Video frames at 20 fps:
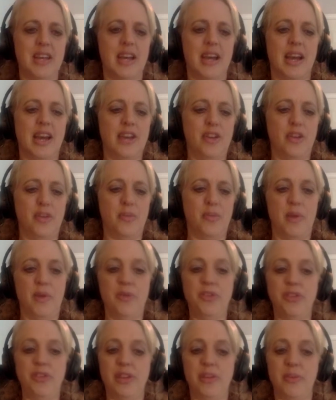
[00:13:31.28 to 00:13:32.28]
I do
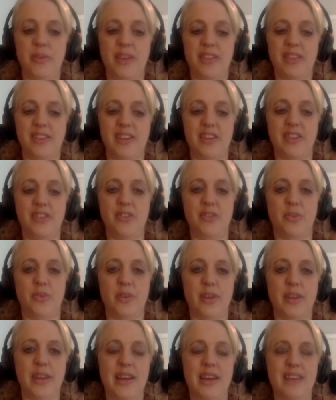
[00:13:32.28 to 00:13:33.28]
mostly residential
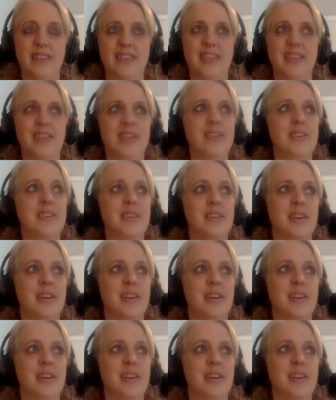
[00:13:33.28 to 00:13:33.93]
organizing,